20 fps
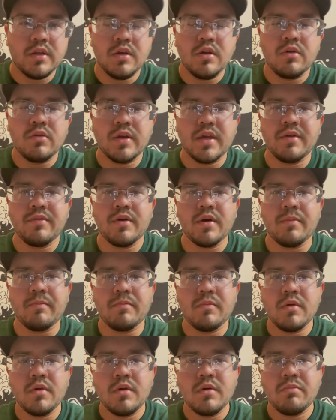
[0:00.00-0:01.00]
You don't give up,
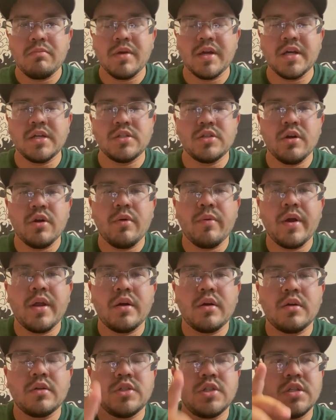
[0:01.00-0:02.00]
because you're
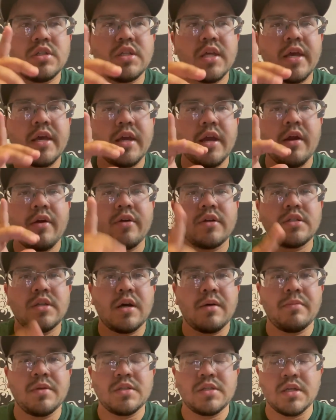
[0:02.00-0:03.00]
already, just like Eric
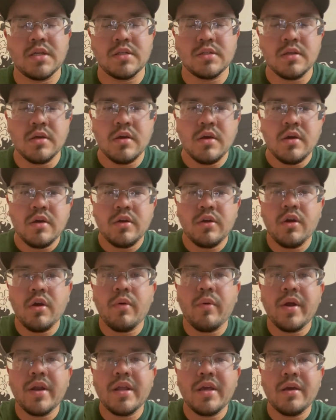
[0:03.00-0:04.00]
Thomas says, you're
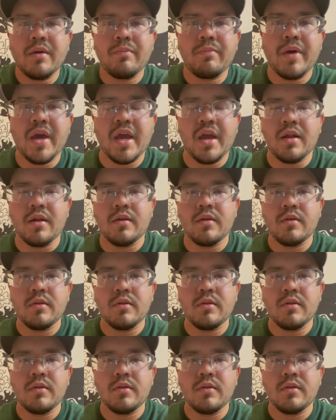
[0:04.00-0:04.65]
already in pain.